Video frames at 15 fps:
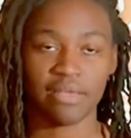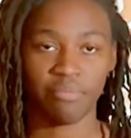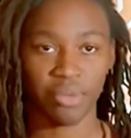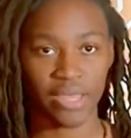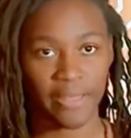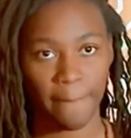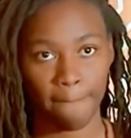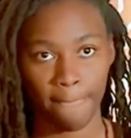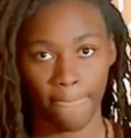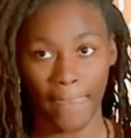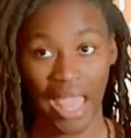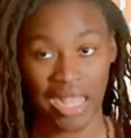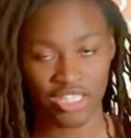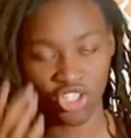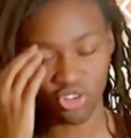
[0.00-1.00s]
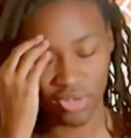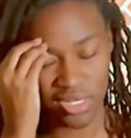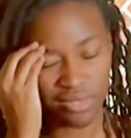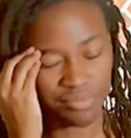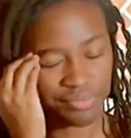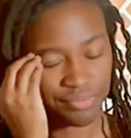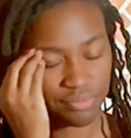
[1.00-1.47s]
but I told
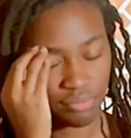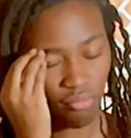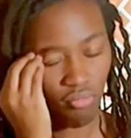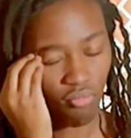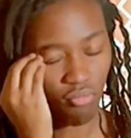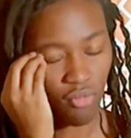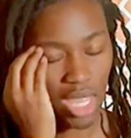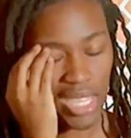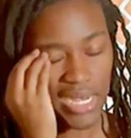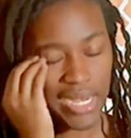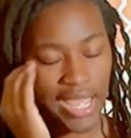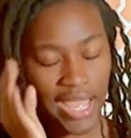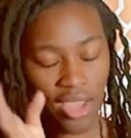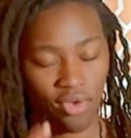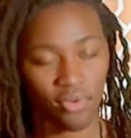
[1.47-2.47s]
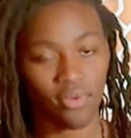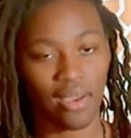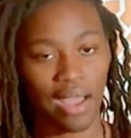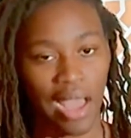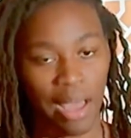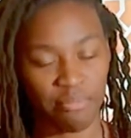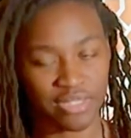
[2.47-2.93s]
him, and now
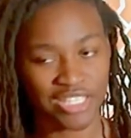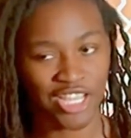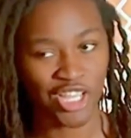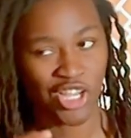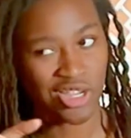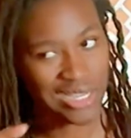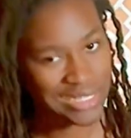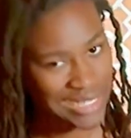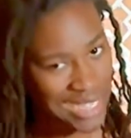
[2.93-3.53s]
I'm gonna tell y'all because